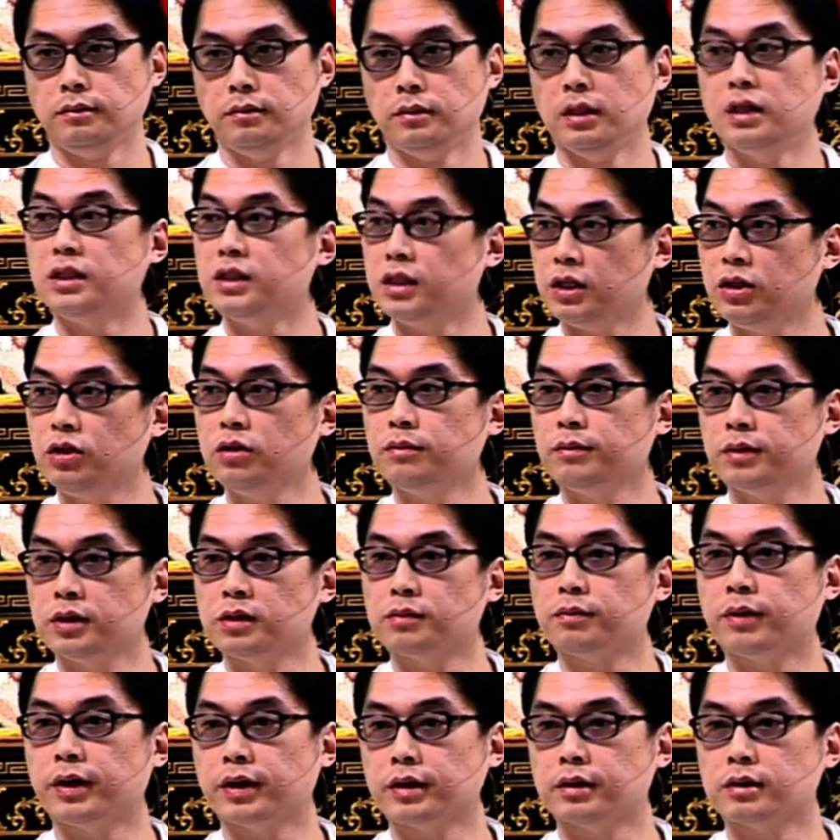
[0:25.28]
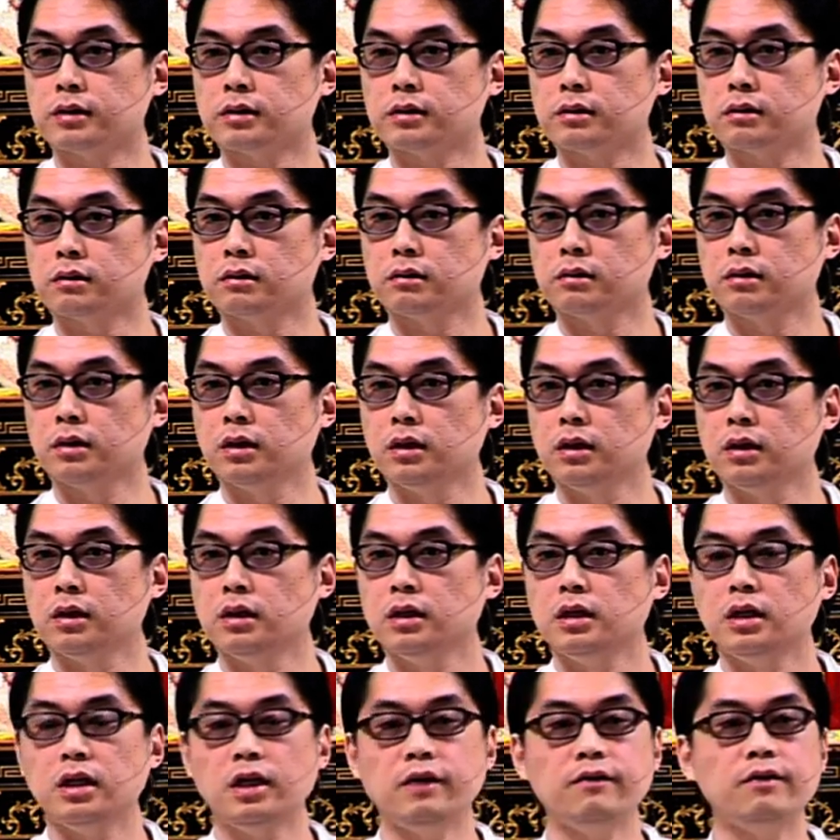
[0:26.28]
Senior means practice.
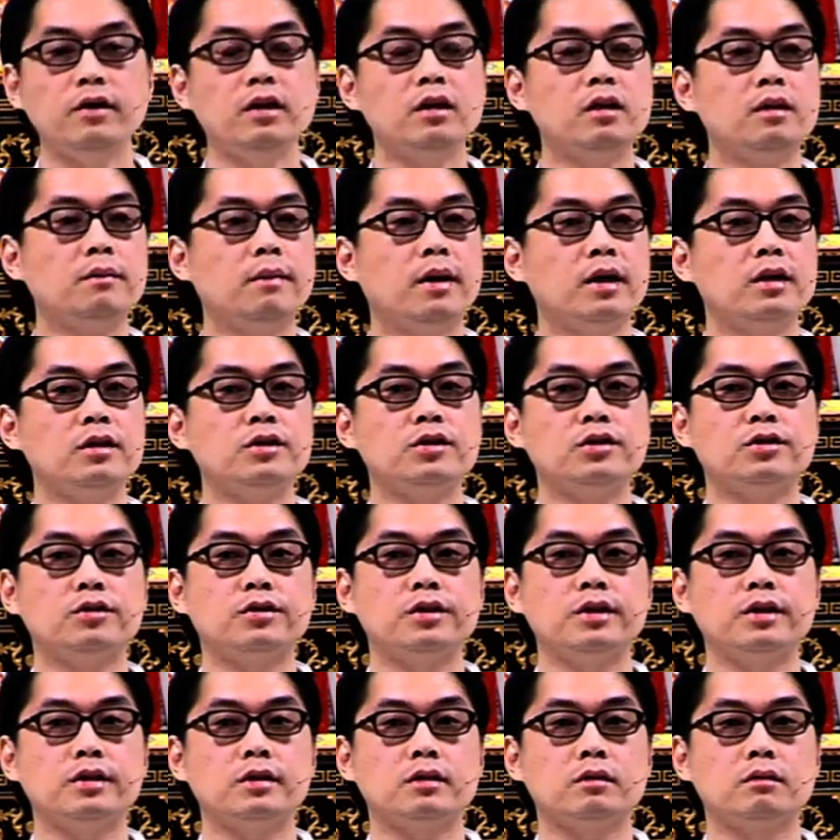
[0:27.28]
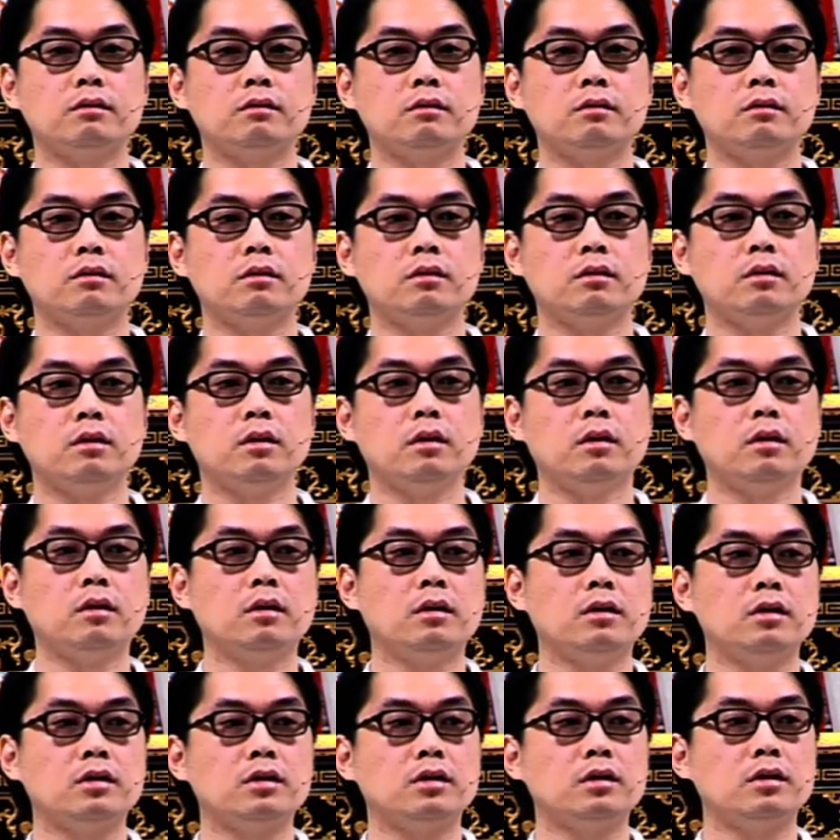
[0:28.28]
Even in the monasteries,
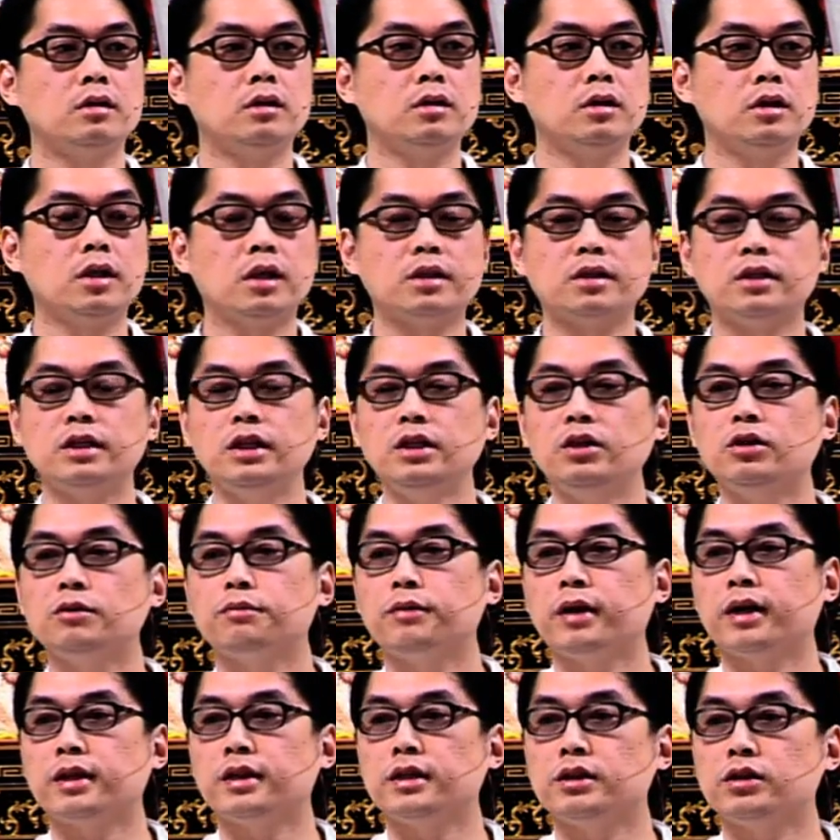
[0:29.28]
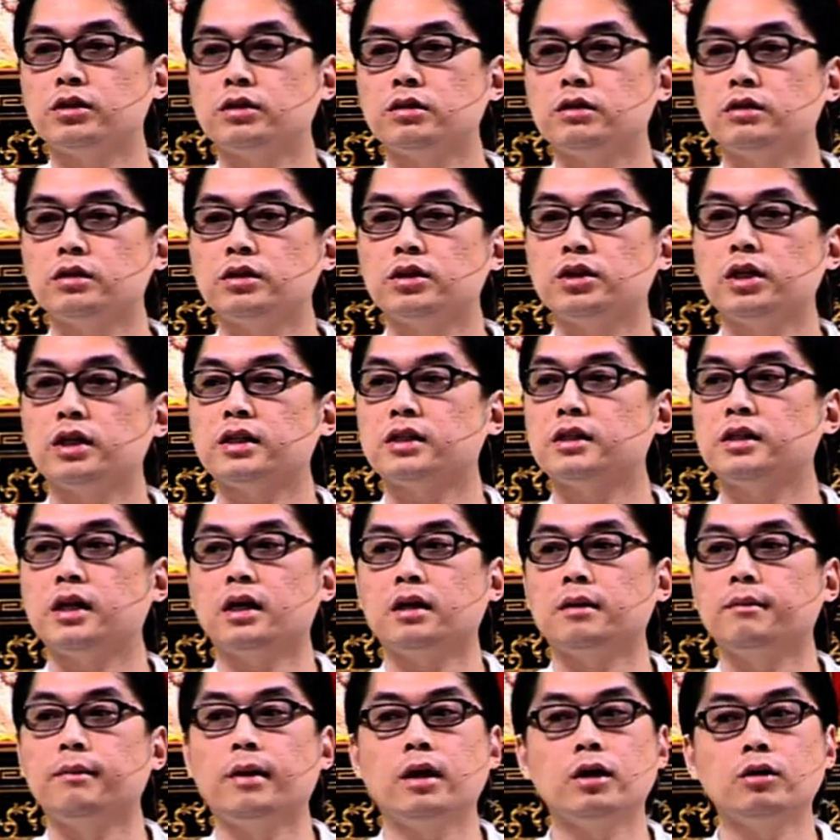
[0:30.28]
a senior practitioner is just not
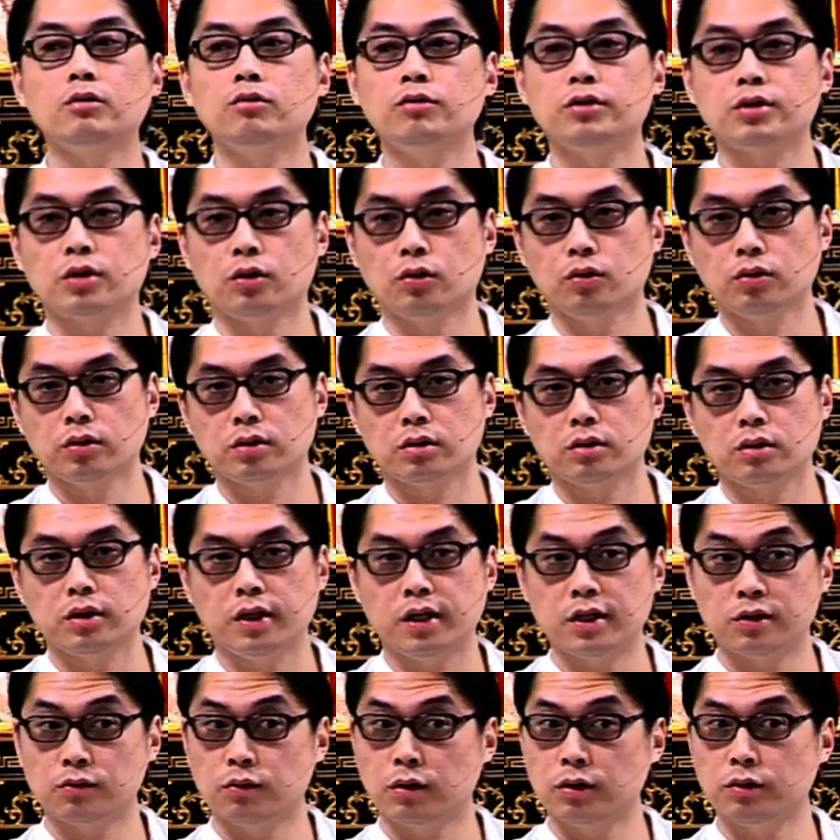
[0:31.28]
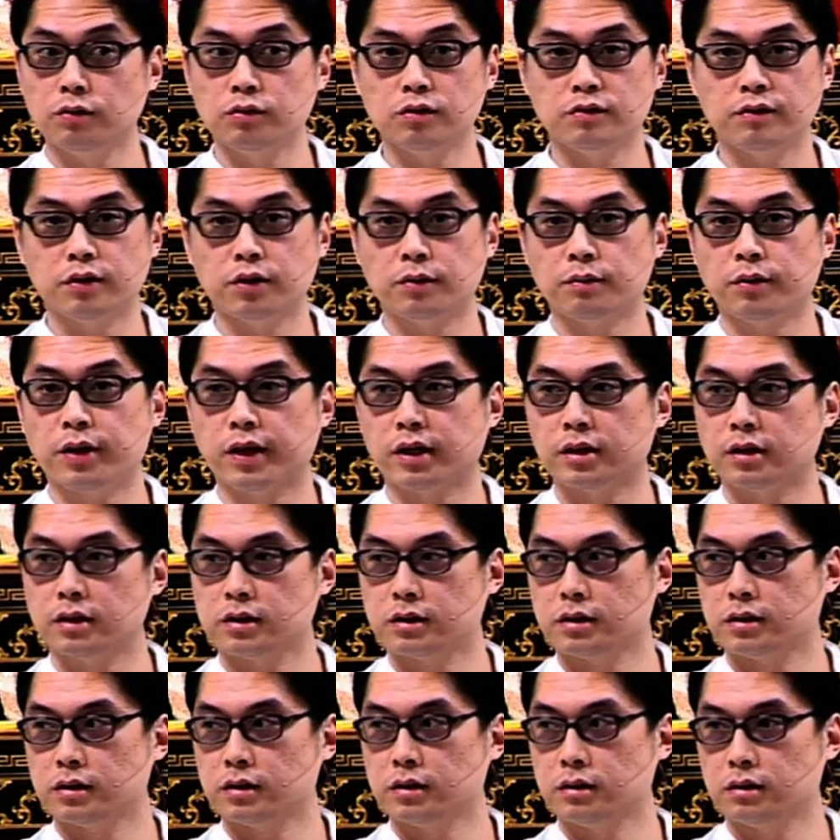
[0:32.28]
a monk who's older, it's one who's very
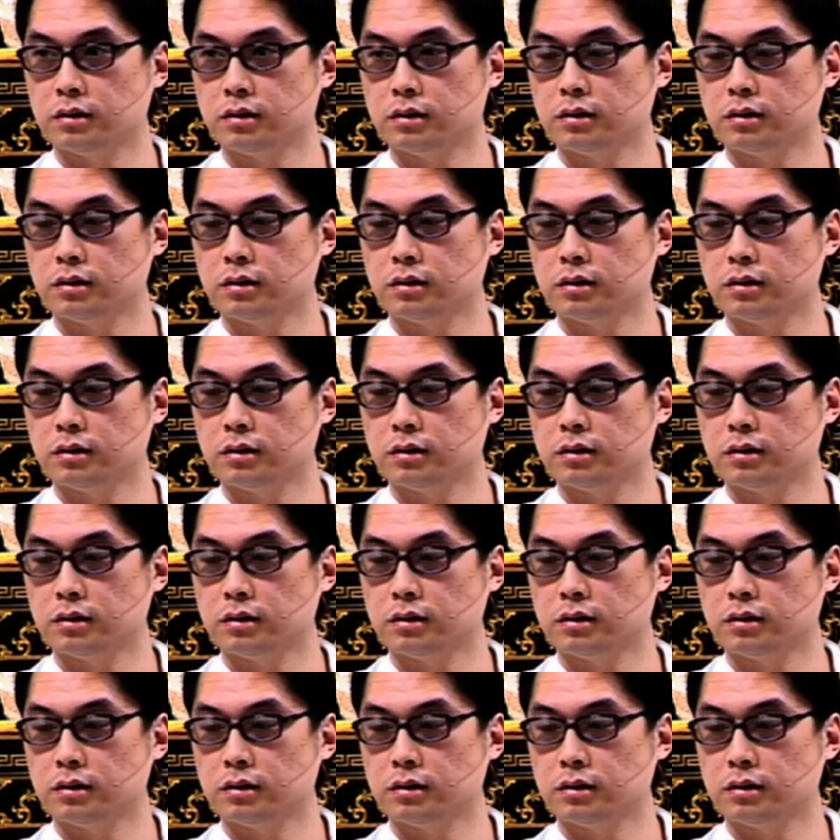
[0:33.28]
practiced.